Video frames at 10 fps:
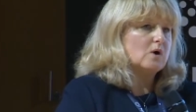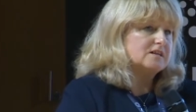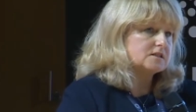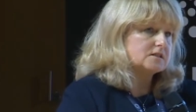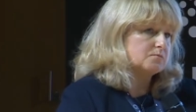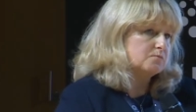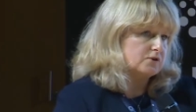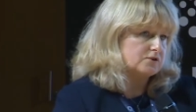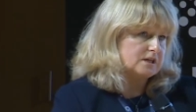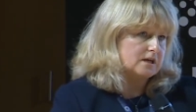in
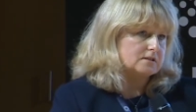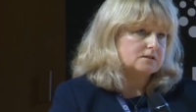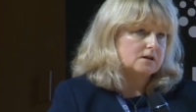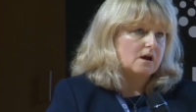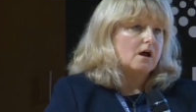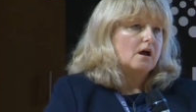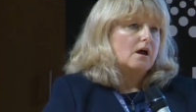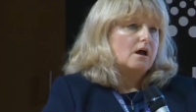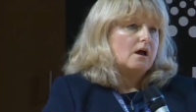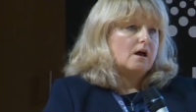one-step process.
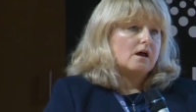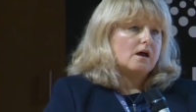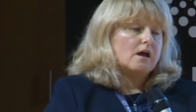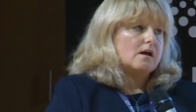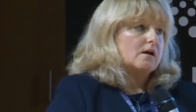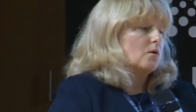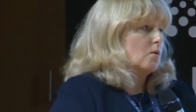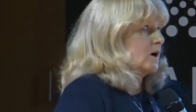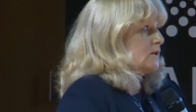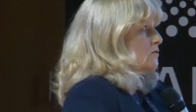
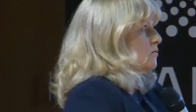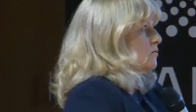when